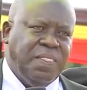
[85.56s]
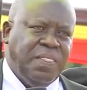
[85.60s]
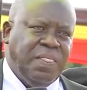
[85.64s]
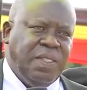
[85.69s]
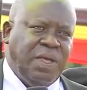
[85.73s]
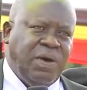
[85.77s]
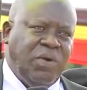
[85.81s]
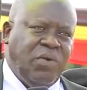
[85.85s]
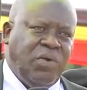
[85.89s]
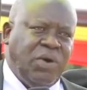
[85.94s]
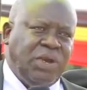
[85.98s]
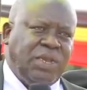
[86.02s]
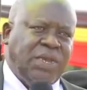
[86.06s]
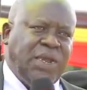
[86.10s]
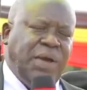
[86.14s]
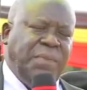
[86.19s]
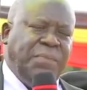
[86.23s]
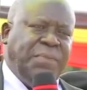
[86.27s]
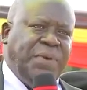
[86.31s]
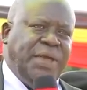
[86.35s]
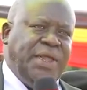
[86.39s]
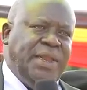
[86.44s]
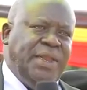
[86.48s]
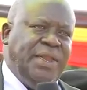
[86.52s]
Now what
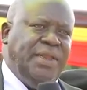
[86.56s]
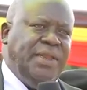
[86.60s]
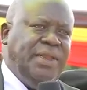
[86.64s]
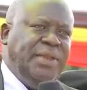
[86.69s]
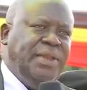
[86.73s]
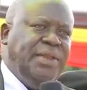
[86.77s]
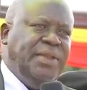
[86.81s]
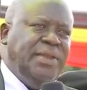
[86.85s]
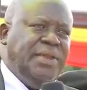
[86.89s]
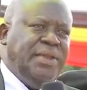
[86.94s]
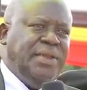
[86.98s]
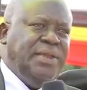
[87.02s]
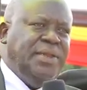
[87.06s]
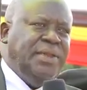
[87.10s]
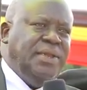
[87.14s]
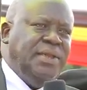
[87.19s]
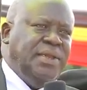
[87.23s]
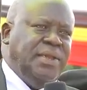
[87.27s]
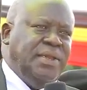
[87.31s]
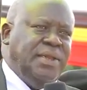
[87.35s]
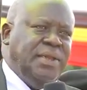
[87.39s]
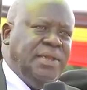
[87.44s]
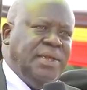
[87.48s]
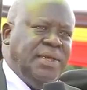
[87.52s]
happened,
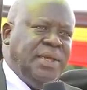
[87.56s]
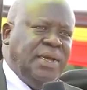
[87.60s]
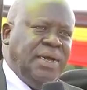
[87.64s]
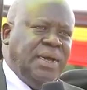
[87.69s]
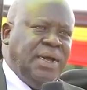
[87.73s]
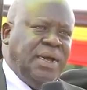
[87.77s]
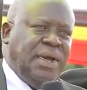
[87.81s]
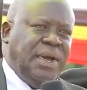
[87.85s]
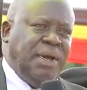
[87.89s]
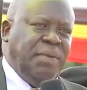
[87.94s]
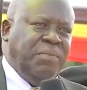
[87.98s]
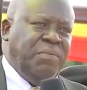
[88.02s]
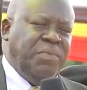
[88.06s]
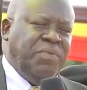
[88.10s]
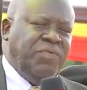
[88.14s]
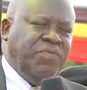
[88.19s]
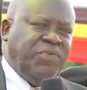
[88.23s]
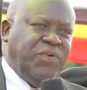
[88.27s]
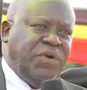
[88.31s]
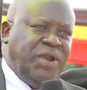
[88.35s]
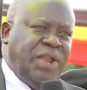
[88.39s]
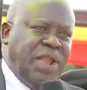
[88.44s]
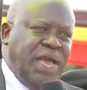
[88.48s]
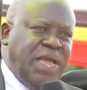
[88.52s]

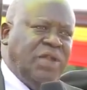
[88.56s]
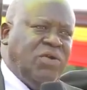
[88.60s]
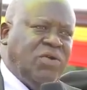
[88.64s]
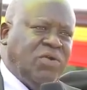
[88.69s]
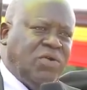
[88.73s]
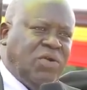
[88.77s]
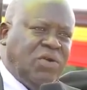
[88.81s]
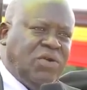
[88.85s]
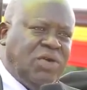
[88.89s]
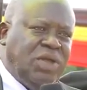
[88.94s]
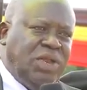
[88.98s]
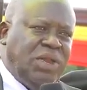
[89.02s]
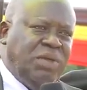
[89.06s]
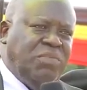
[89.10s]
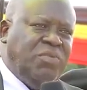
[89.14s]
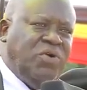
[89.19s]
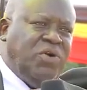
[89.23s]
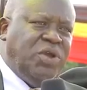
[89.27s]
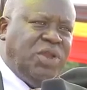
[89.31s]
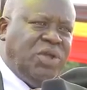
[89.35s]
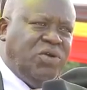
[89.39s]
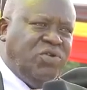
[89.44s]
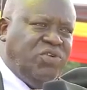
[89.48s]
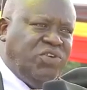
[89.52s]
before 9 o'clock in the
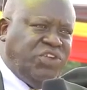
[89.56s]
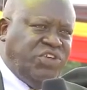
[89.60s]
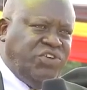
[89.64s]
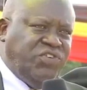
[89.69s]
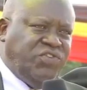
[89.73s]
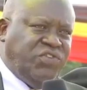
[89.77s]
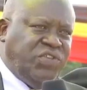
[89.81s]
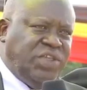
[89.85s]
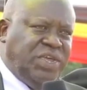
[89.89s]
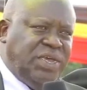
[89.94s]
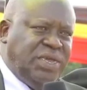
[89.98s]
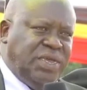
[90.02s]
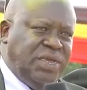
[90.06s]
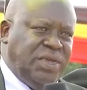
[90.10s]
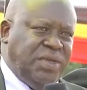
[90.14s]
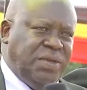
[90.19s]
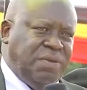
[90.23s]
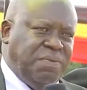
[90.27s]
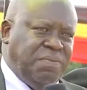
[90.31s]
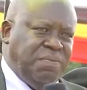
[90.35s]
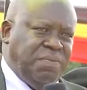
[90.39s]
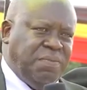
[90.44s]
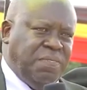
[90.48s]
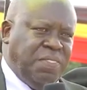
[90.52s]
morning on Tuesday,
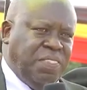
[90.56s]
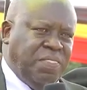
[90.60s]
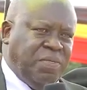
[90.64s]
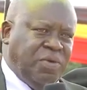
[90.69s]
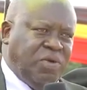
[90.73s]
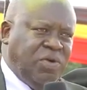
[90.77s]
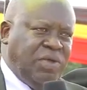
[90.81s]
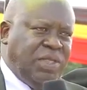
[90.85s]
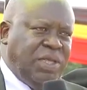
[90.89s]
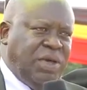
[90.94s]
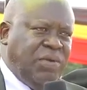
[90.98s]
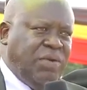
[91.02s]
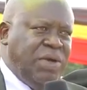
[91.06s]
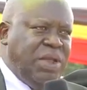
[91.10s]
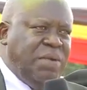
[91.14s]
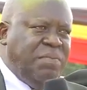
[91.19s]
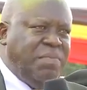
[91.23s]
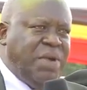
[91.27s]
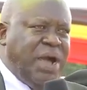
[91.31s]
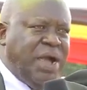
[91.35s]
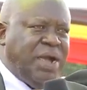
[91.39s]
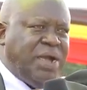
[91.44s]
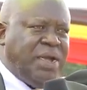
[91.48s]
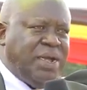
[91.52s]
because I went
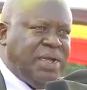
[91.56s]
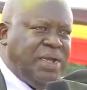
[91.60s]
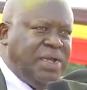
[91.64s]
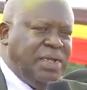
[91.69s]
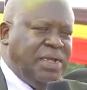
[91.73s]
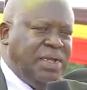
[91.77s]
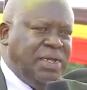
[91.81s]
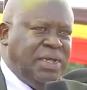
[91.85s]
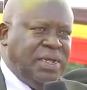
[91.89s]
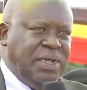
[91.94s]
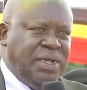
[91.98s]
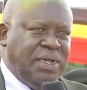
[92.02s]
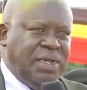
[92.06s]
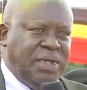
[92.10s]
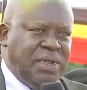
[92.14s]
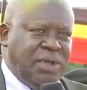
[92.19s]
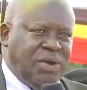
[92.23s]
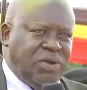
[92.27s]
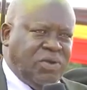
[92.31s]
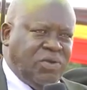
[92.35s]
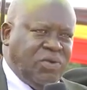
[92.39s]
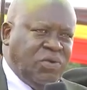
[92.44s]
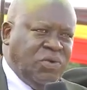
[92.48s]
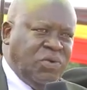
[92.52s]
back
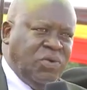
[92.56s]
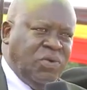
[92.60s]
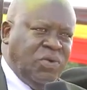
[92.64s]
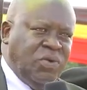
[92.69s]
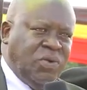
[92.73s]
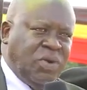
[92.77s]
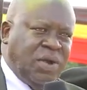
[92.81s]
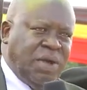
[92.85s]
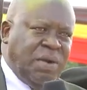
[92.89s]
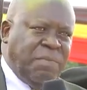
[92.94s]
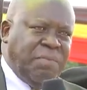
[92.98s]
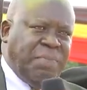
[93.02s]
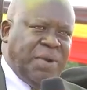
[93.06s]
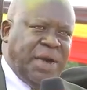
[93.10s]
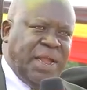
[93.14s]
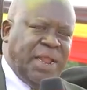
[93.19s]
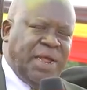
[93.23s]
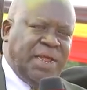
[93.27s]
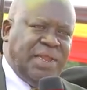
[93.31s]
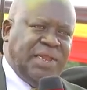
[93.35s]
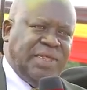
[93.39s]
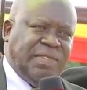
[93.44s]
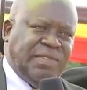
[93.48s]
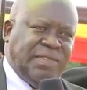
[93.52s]
to
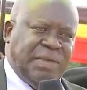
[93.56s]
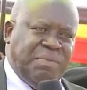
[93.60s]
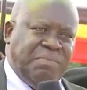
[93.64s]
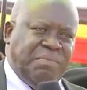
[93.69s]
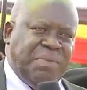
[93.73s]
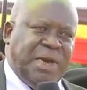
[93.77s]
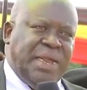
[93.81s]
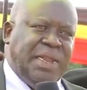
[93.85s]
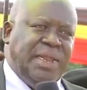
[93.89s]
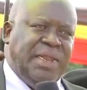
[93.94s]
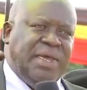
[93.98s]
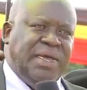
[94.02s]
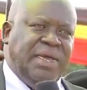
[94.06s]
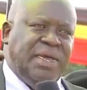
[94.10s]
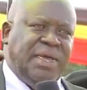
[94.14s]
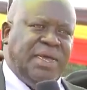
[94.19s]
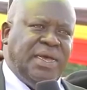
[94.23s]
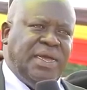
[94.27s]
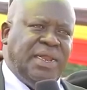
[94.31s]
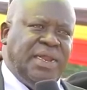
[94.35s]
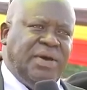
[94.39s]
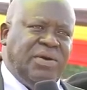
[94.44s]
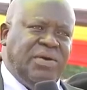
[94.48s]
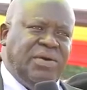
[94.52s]
Kampala the same Monday,
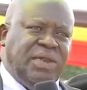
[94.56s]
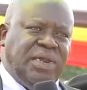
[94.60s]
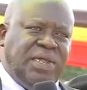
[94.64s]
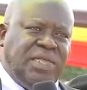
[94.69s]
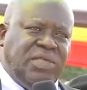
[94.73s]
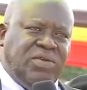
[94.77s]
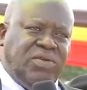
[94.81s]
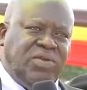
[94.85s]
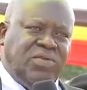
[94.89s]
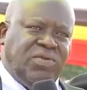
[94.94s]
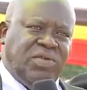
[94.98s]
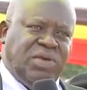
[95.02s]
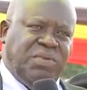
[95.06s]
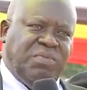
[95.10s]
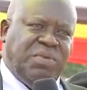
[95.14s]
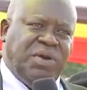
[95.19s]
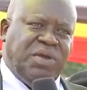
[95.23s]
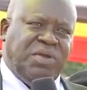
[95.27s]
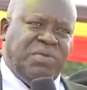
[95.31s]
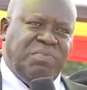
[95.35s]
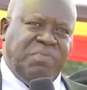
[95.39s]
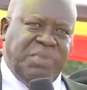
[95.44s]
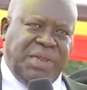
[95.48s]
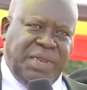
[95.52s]
and I reached also
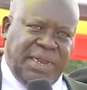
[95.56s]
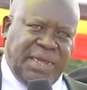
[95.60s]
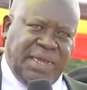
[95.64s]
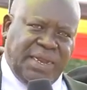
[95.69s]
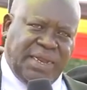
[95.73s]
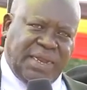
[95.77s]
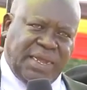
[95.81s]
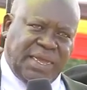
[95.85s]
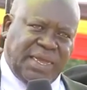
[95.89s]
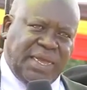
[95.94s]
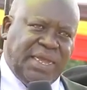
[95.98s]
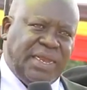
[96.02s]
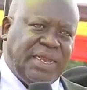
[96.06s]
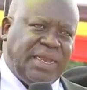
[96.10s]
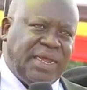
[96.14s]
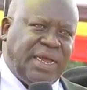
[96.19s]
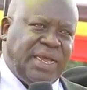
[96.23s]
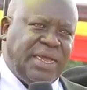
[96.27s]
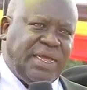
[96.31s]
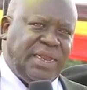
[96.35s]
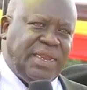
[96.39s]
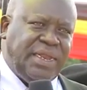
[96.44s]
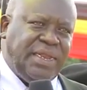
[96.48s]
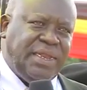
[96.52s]
about midnight again
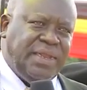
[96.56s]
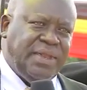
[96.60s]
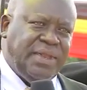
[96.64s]
tired.